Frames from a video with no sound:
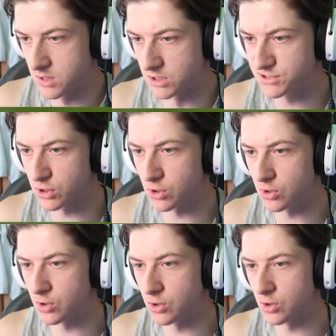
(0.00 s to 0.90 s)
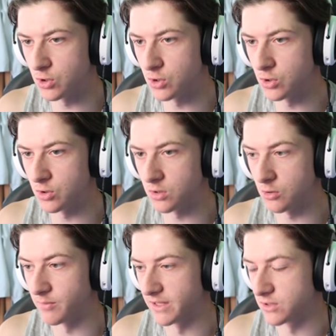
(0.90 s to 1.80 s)
Özil!
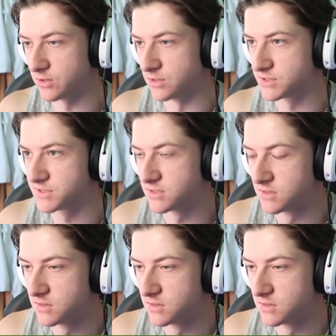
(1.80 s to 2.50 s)
Oh my goodness.